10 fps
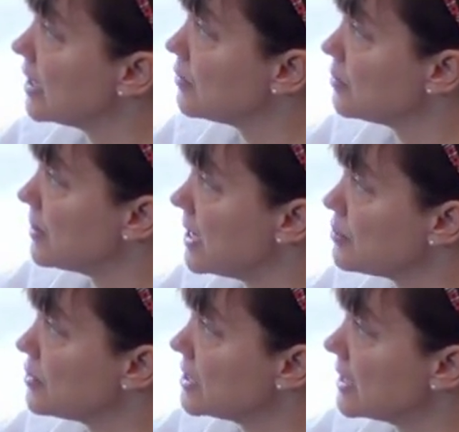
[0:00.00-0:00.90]
I wrote a
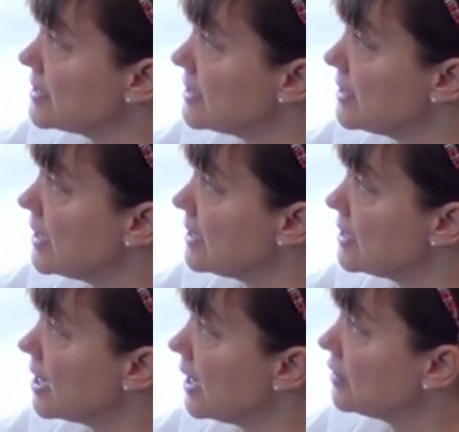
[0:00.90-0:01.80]
paper in
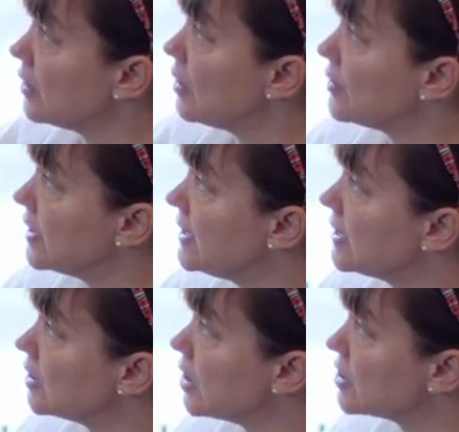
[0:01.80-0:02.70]
1989 called The
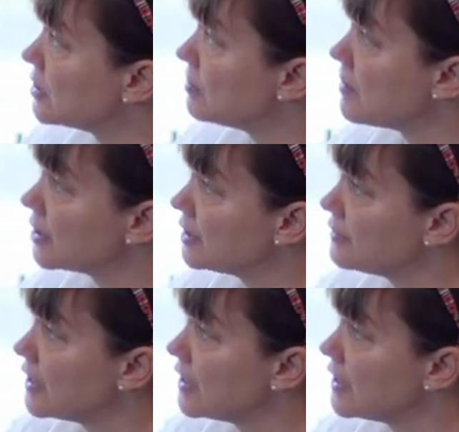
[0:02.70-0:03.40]
Ecological Model of